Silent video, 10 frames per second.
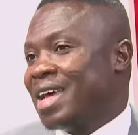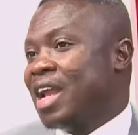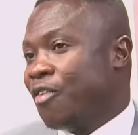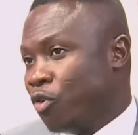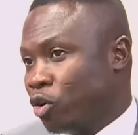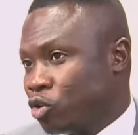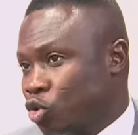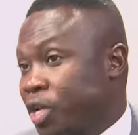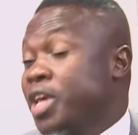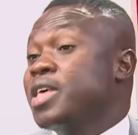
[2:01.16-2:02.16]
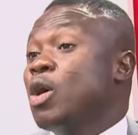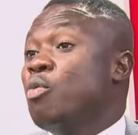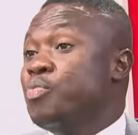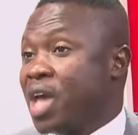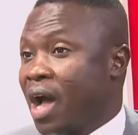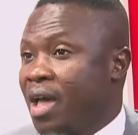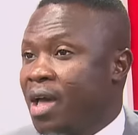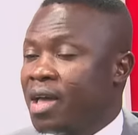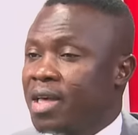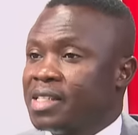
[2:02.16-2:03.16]
your level, no, so you hear Obia.
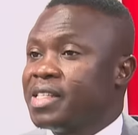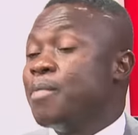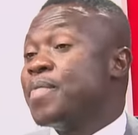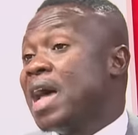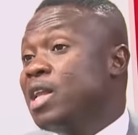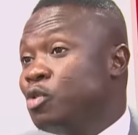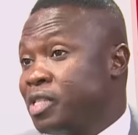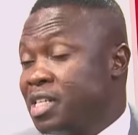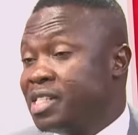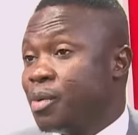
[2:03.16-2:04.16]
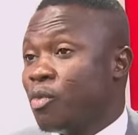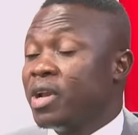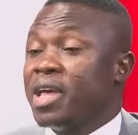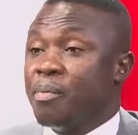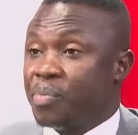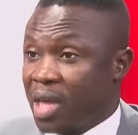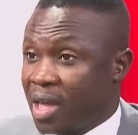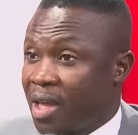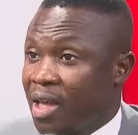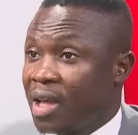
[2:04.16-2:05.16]
You see a pair of Lucy's money, a
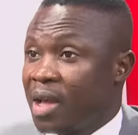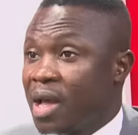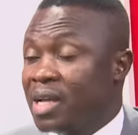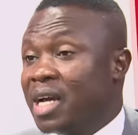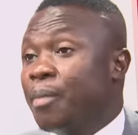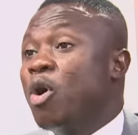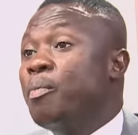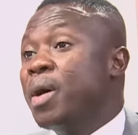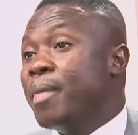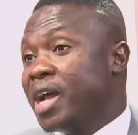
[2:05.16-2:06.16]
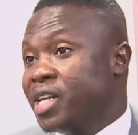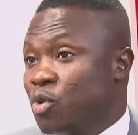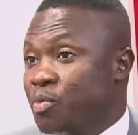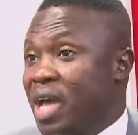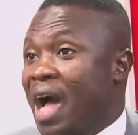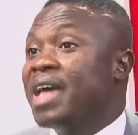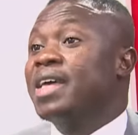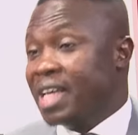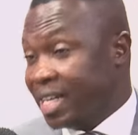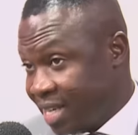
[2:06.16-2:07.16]
pair. Jamel Bemadi Mubia.
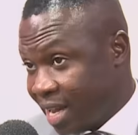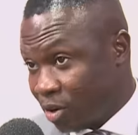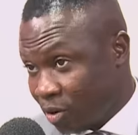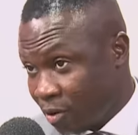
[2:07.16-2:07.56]
Yeah, dear.